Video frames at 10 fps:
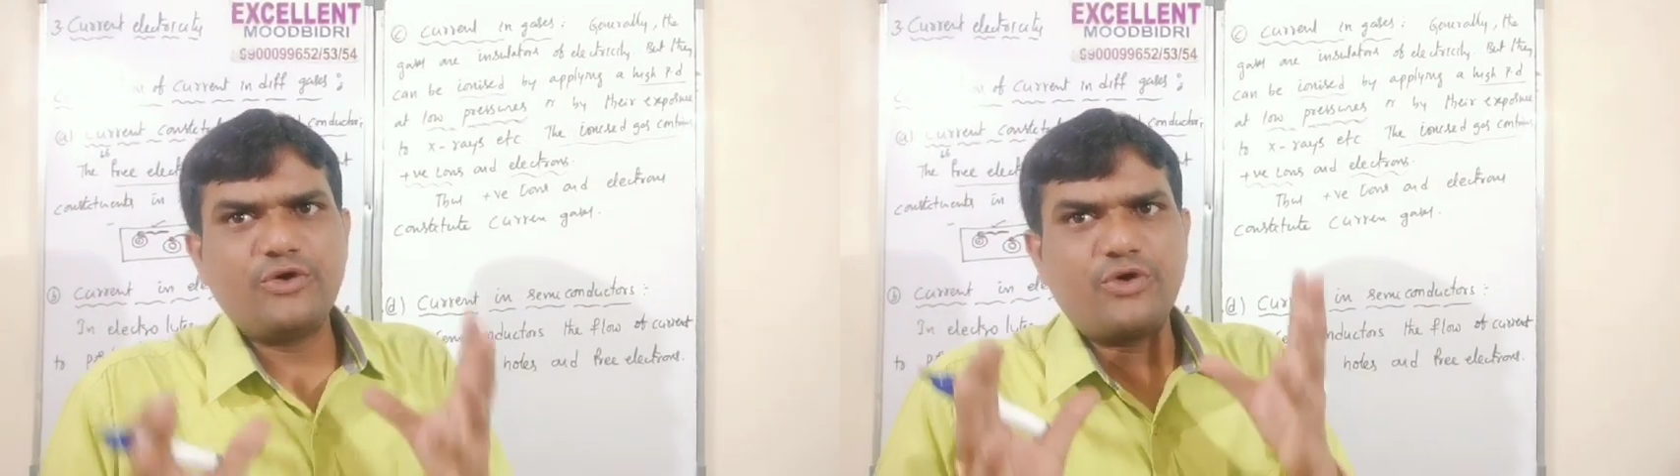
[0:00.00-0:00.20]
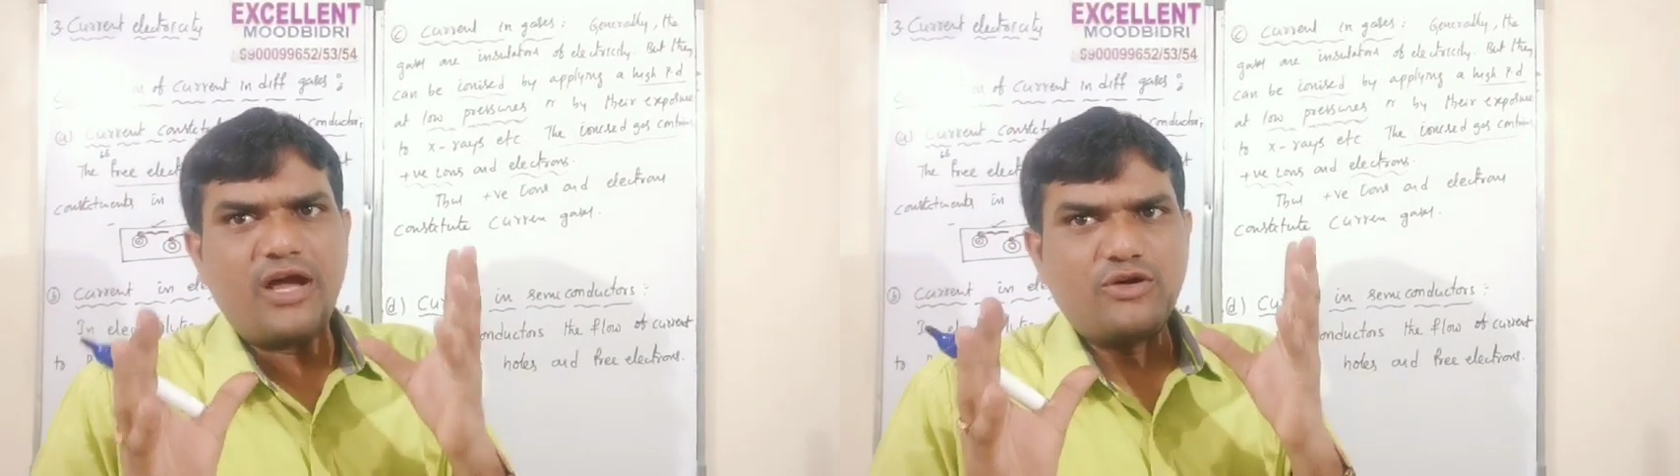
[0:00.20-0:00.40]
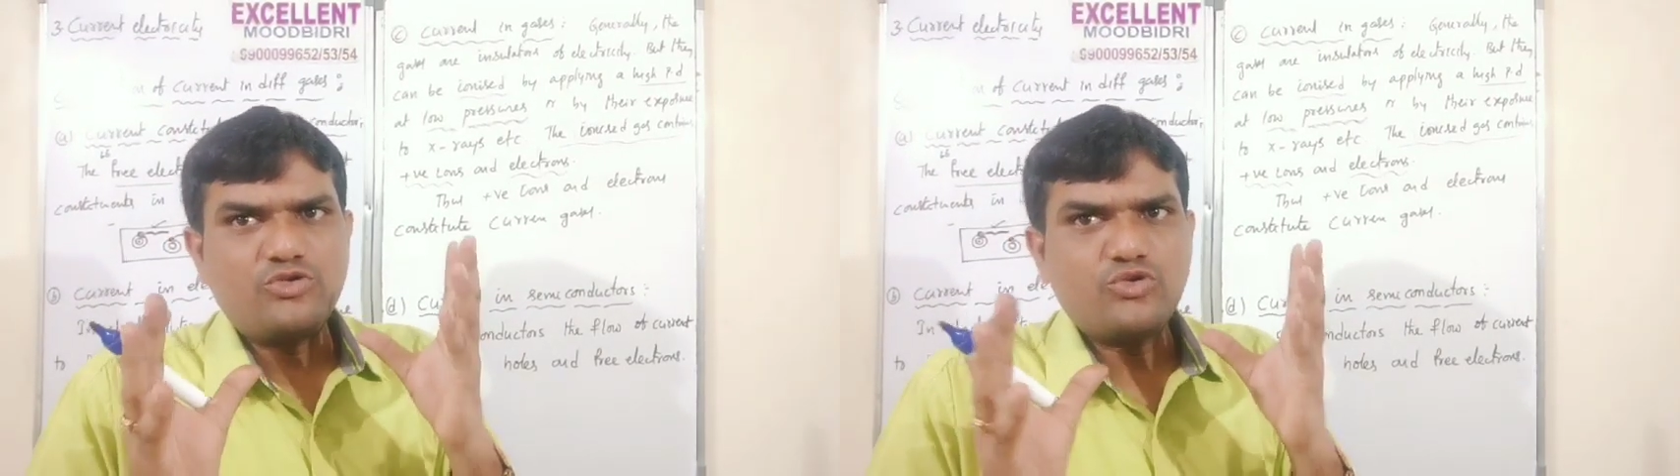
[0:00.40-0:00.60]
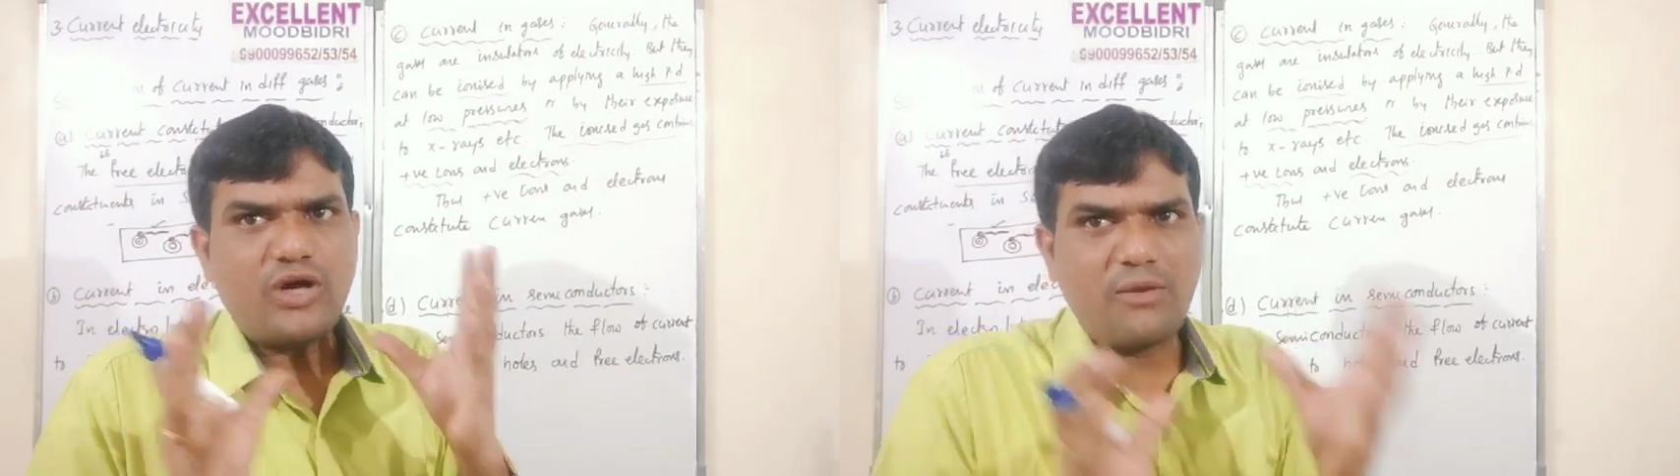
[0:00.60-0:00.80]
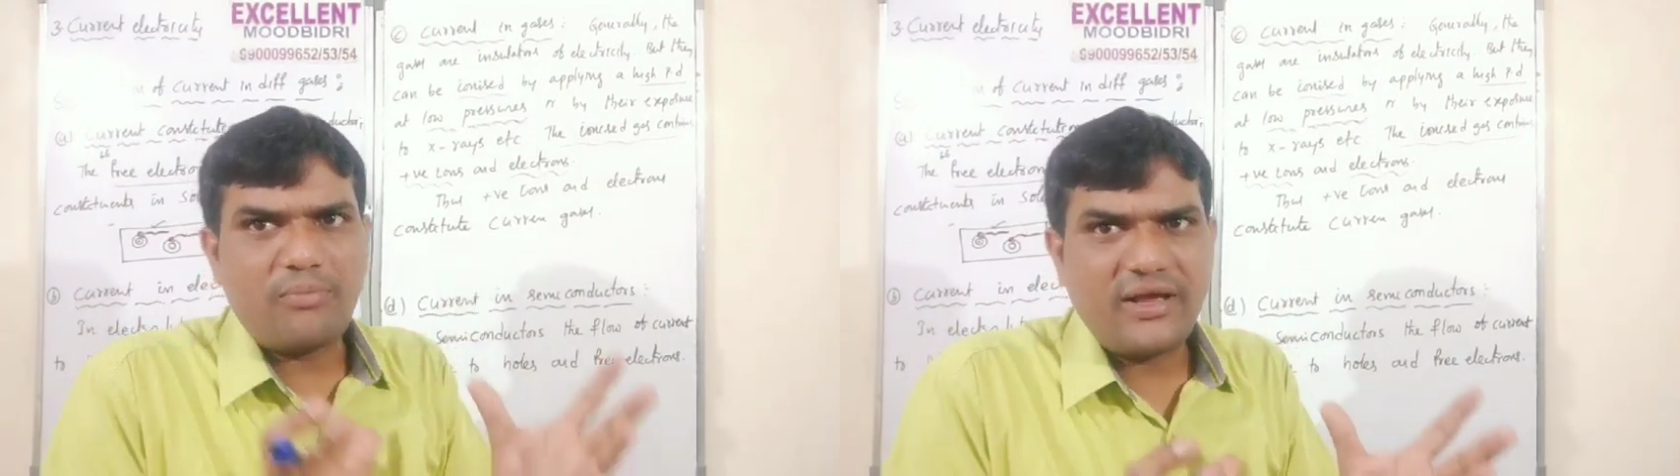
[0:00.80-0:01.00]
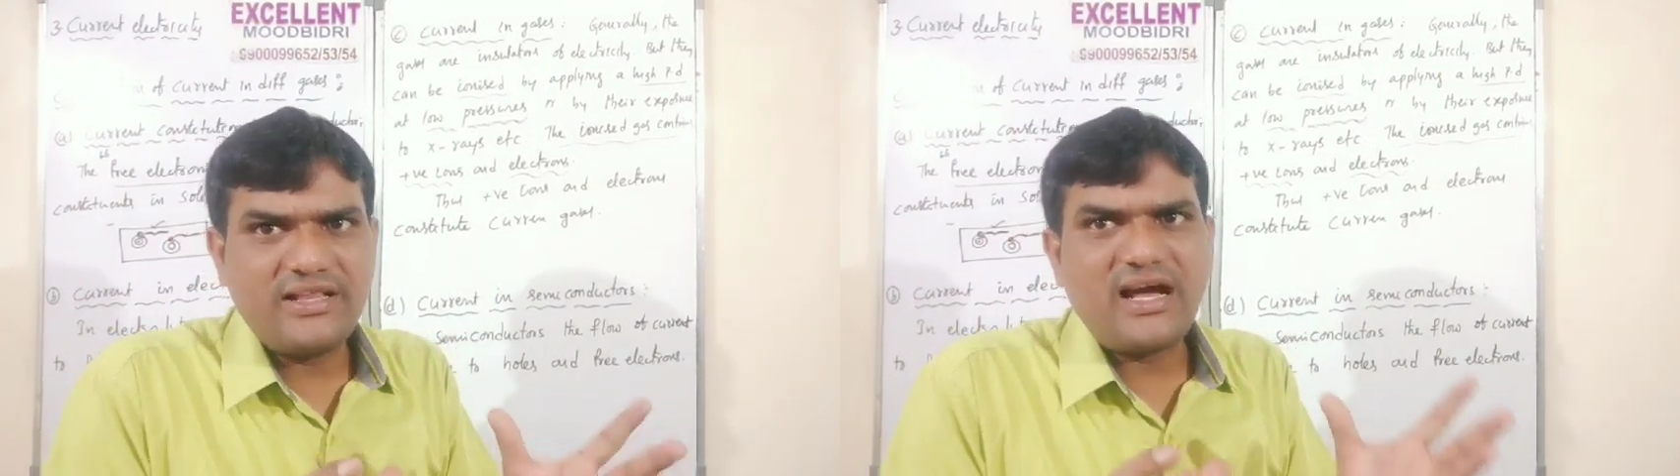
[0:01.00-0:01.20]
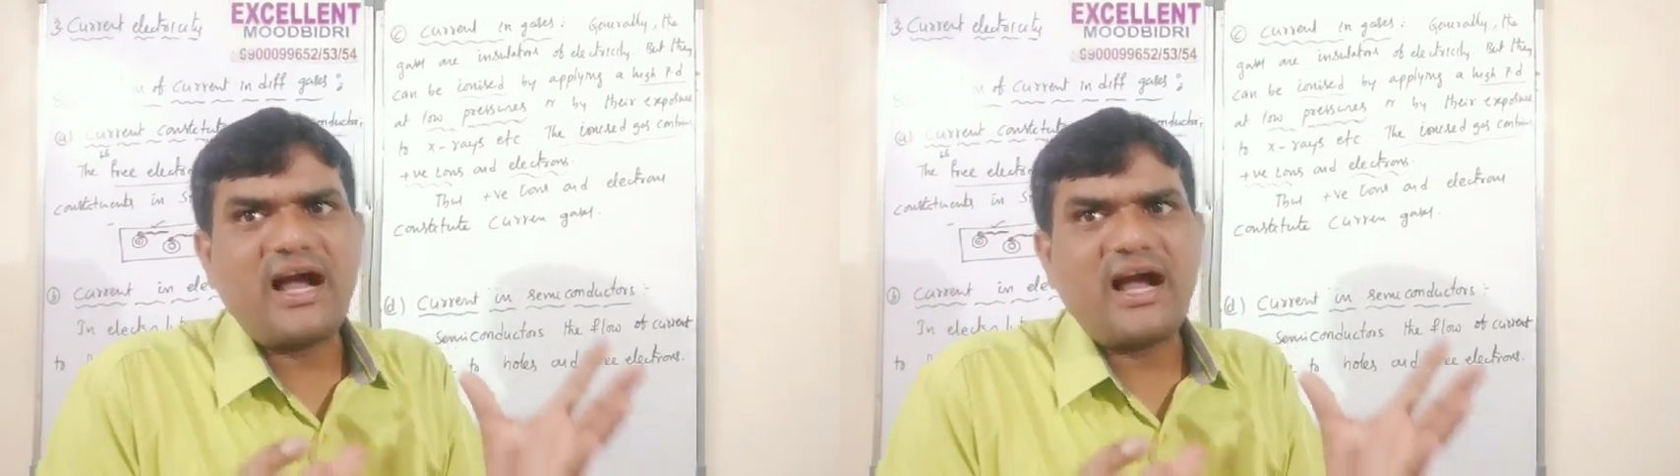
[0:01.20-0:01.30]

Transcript: you have to apply the